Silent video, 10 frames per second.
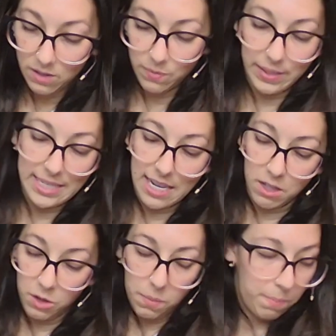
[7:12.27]
I take a
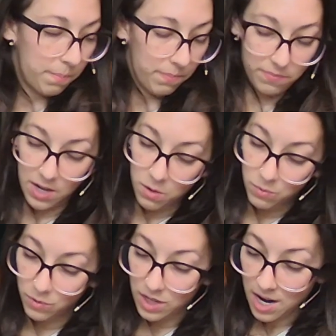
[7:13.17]
little.
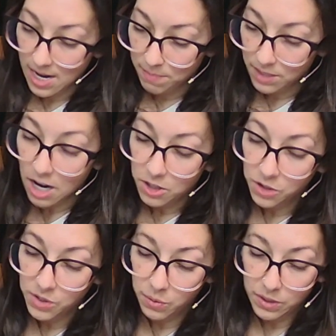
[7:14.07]
Dr.
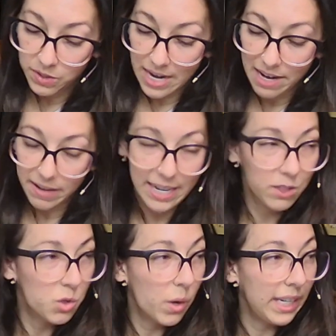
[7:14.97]
Seward's diary,
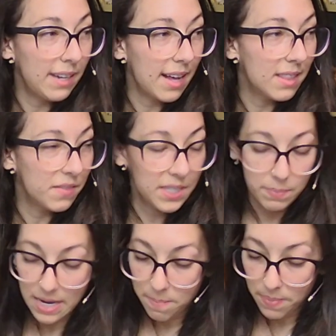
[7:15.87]
29th of
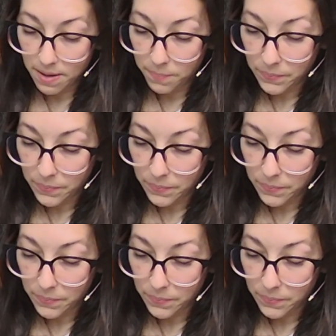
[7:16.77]
September.